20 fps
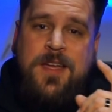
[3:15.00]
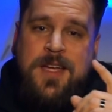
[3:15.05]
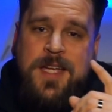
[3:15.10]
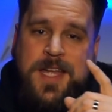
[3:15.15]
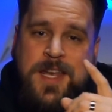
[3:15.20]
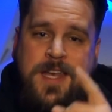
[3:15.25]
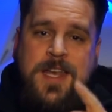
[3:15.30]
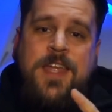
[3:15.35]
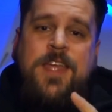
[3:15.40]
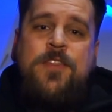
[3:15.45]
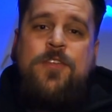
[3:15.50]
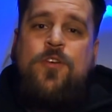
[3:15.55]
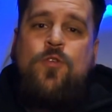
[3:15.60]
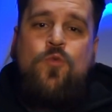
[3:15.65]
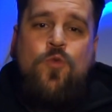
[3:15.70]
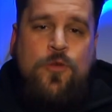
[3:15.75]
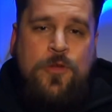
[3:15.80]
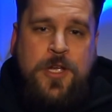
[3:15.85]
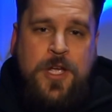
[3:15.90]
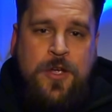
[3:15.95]
and neither
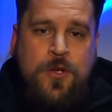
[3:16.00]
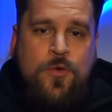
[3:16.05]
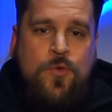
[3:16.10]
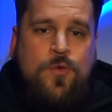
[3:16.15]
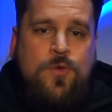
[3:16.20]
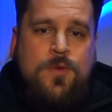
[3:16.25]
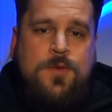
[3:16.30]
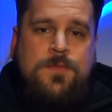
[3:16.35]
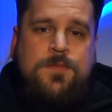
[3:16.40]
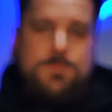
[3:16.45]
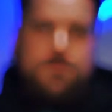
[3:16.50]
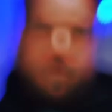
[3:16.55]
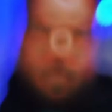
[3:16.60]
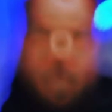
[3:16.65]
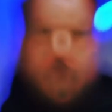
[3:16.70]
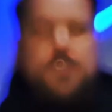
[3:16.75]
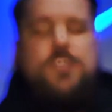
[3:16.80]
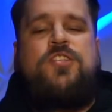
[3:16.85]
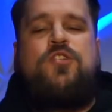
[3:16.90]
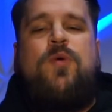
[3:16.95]
will you.
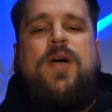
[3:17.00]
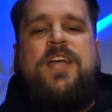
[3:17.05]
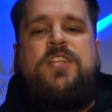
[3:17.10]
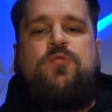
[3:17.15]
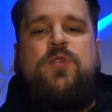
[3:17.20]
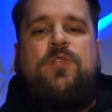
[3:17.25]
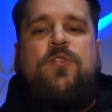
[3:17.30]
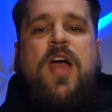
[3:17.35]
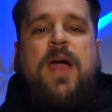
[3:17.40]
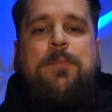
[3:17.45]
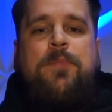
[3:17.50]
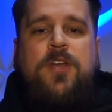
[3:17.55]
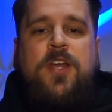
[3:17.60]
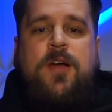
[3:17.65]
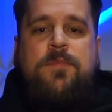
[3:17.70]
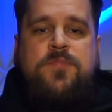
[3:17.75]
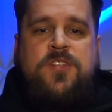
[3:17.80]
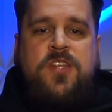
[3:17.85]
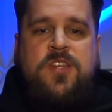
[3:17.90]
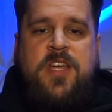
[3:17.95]
So as we wrap it
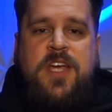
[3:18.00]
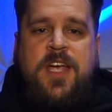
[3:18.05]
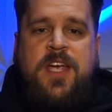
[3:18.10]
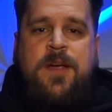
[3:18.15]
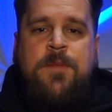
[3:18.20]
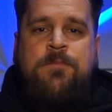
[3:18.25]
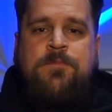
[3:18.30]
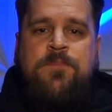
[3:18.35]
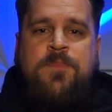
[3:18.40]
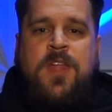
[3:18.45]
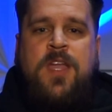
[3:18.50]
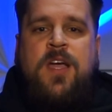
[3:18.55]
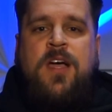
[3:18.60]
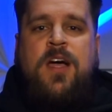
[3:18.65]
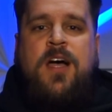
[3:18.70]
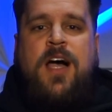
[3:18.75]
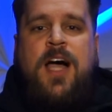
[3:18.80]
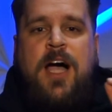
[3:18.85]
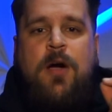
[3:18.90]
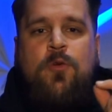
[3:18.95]
up today,
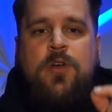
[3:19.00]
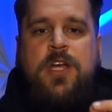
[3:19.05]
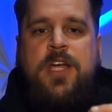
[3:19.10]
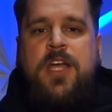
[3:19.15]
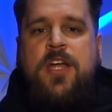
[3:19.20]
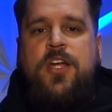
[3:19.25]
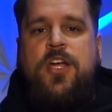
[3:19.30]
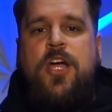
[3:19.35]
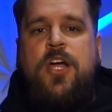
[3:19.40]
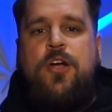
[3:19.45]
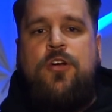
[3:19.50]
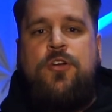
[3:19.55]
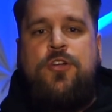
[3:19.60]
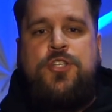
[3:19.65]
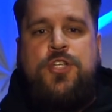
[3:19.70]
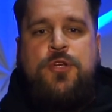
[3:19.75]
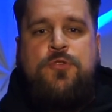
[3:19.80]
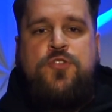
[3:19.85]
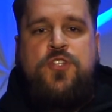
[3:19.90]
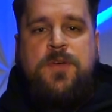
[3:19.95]
I want to
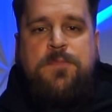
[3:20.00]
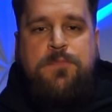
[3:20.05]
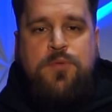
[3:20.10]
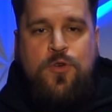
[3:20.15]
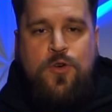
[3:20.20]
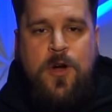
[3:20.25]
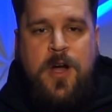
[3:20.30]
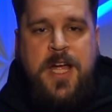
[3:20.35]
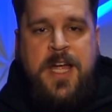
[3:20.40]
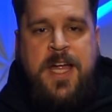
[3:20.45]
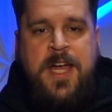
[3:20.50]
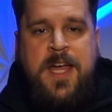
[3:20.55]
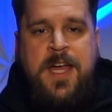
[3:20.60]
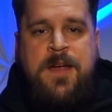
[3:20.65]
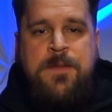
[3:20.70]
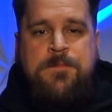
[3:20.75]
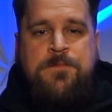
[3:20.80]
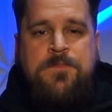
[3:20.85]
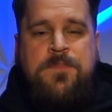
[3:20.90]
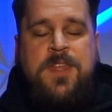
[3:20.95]
encourage you to
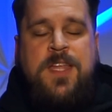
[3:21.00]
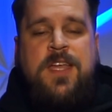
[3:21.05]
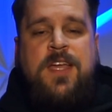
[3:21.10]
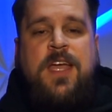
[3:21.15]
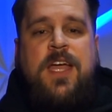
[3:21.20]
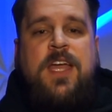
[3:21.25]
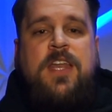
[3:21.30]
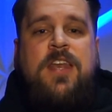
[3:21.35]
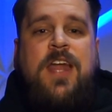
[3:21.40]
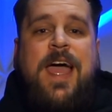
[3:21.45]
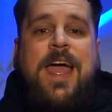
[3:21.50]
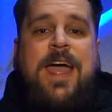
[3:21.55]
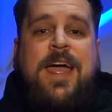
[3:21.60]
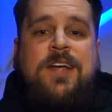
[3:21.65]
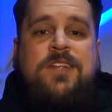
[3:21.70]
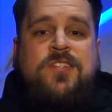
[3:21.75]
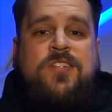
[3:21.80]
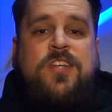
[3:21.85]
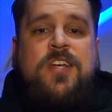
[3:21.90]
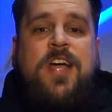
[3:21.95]
pray and
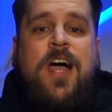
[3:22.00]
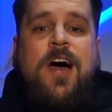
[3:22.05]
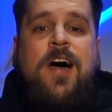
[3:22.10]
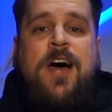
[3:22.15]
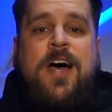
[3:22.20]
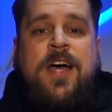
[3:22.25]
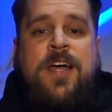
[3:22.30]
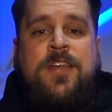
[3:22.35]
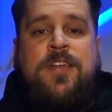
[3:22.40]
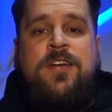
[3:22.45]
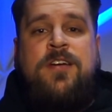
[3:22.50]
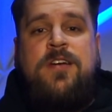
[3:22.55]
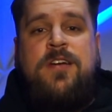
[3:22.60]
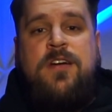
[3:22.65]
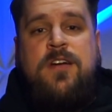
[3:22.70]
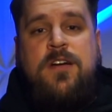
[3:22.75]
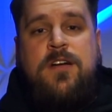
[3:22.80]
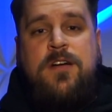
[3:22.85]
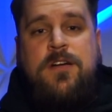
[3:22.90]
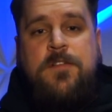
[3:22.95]
ask God
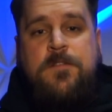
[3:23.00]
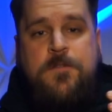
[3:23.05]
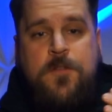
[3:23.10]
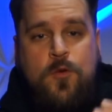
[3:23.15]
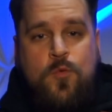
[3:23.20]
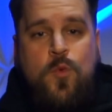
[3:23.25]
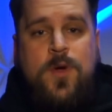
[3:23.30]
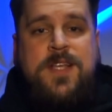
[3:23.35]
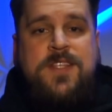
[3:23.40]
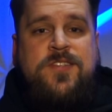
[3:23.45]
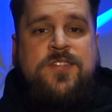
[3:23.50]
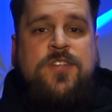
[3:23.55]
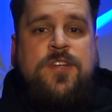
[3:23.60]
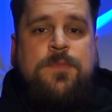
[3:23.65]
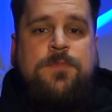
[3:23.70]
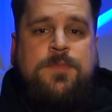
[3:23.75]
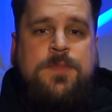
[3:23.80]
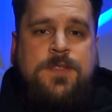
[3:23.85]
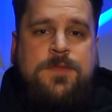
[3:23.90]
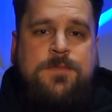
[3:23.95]
for wisdom.